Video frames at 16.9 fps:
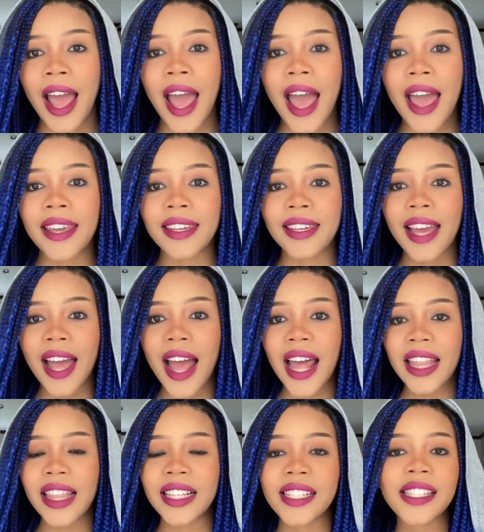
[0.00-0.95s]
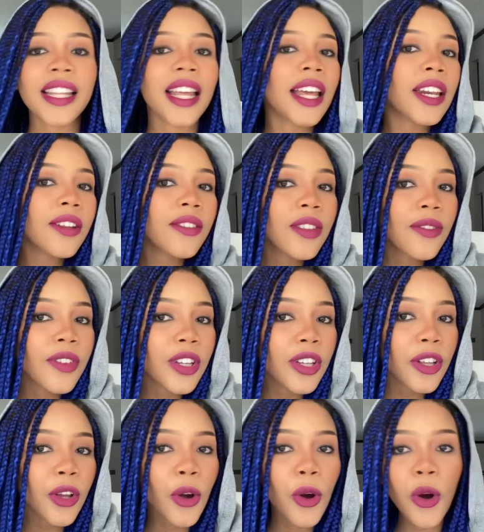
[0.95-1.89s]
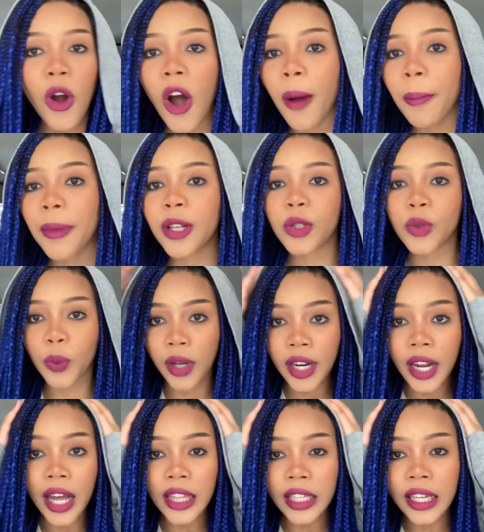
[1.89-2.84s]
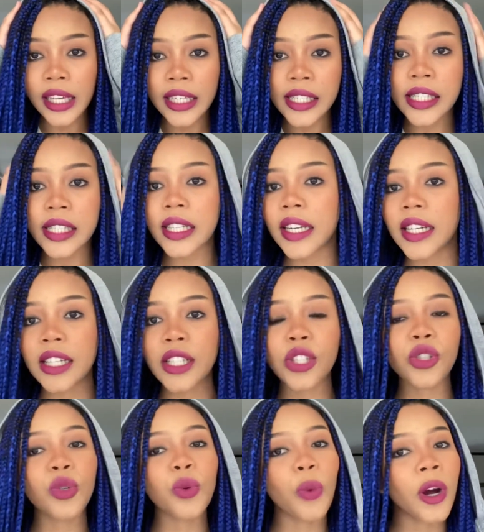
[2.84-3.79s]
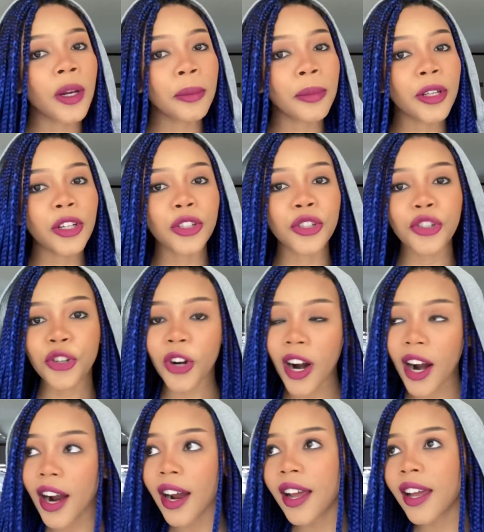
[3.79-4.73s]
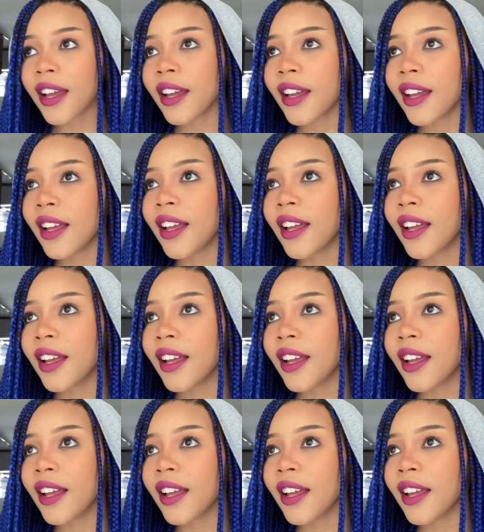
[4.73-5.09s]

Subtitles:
yeah, this is the end of the video. Comment what other aesthetics you want me to try.